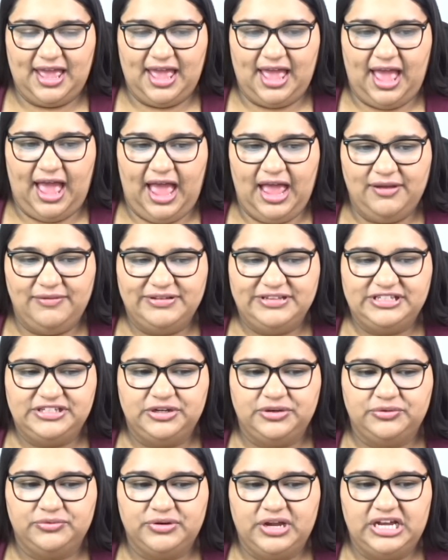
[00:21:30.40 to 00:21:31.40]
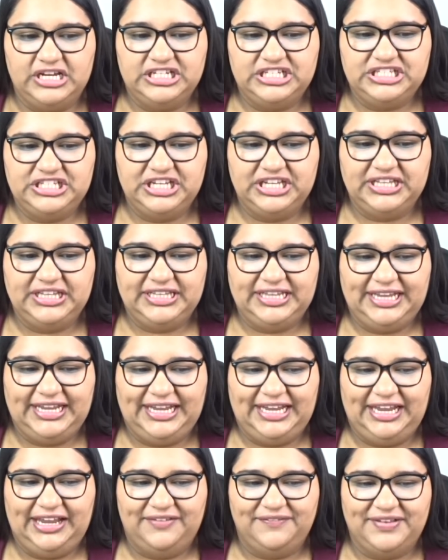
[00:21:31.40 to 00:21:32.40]
I was in a rush to
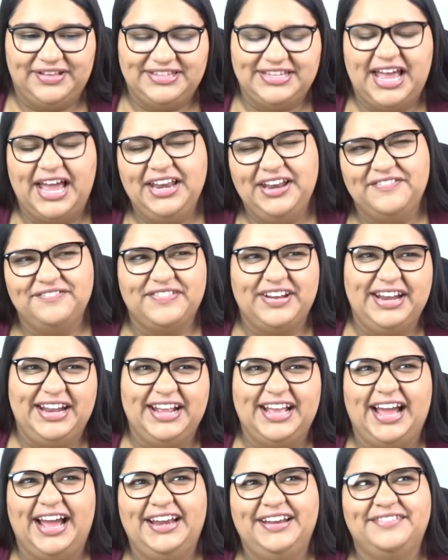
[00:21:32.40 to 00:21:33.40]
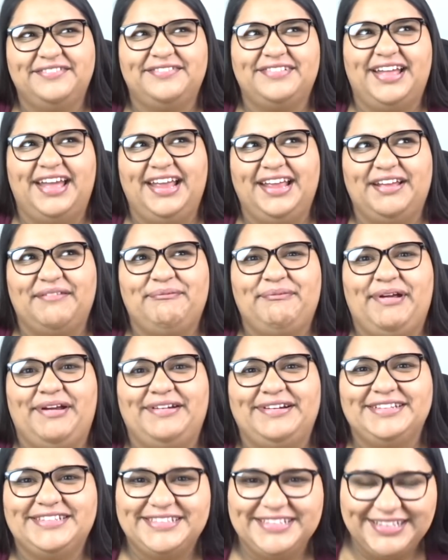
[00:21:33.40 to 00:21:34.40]
leave. It's kind of funny, kind of like
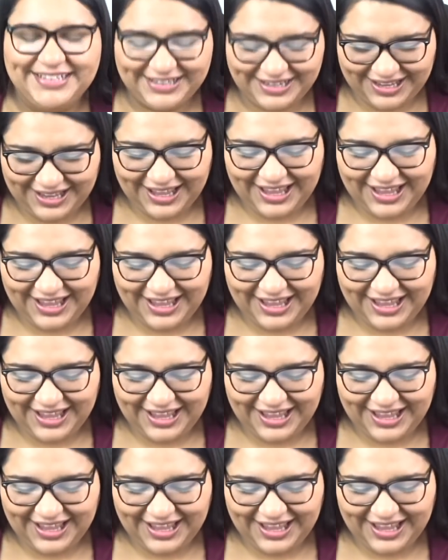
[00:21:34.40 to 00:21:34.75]
embarrassing.